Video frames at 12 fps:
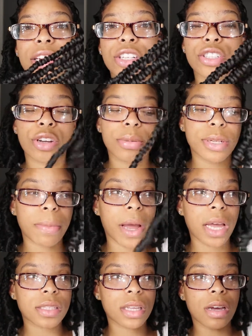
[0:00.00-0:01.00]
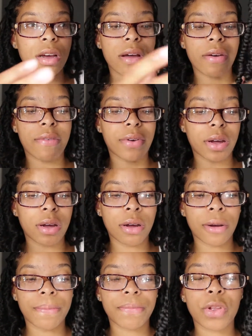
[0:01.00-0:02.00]
the description box of
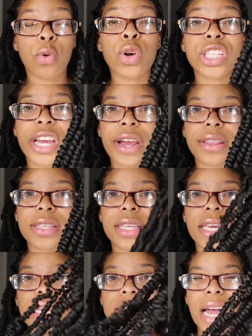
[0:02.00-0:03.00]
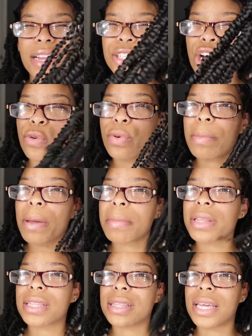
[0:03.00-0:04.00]
which hair this is. I don't remember
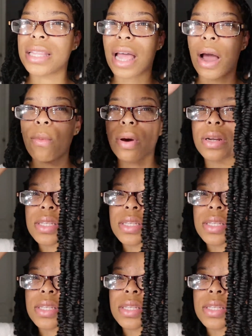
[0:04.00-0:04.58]
the length. I want